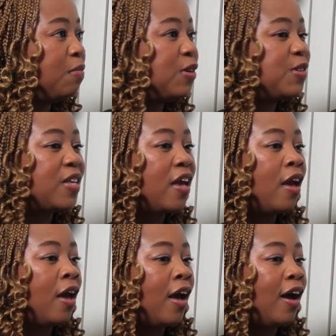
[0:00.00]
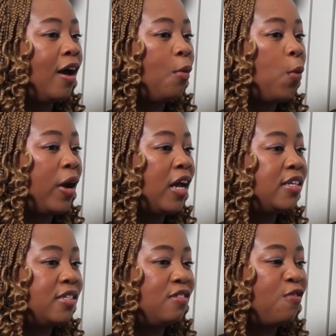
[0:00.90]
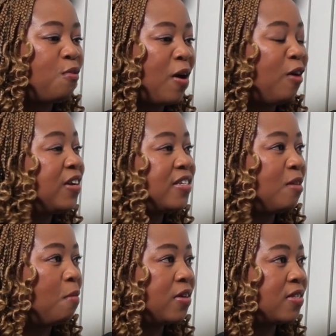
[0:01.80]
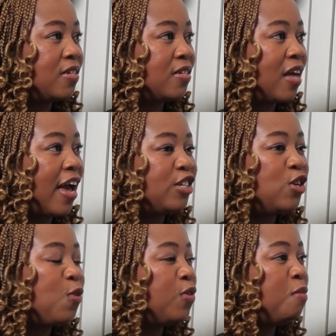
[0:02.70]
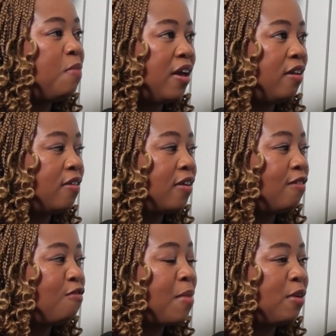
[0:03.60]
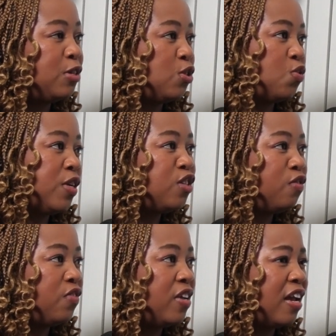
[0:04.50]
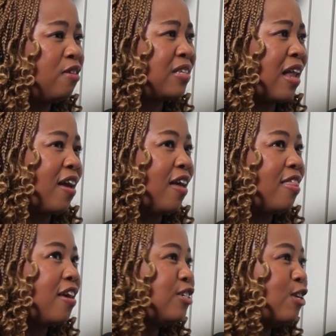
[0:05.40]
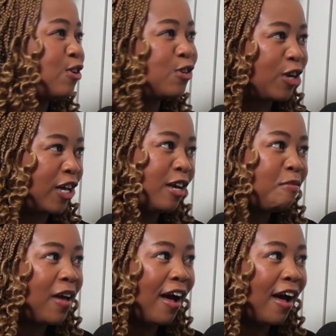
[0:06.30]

Because what I did for my honors and masters, I actually only paid for my registration fee, and I was like, they're actually not going to kick me